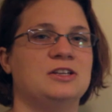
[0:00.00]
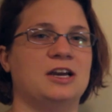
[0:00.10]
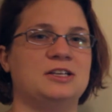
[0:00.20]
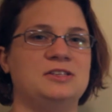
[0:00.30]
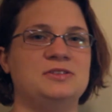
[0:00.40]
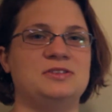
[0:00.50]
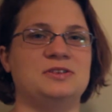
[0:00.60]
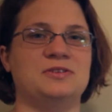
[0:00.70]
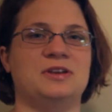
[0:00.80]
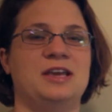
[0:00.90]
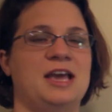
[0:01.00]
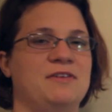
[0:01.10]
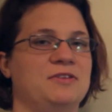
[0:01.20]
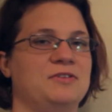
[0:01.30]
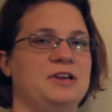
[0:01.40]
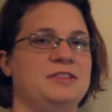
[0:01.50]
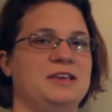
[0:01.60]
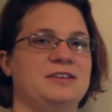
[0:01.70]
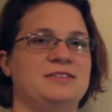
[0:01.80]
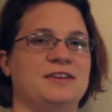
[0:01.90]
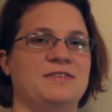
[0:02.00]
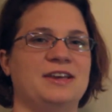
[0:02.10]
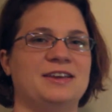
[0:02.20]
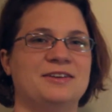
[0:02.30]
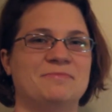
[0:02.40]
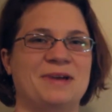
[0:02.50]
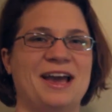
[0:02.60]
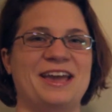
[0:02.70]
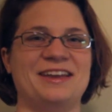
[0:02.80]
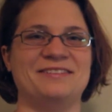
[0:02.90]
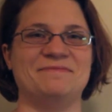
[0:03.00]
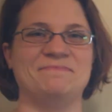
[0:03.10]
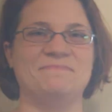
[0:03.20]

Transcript: Talk to you soon. Have a great Thanksgiving. Bye.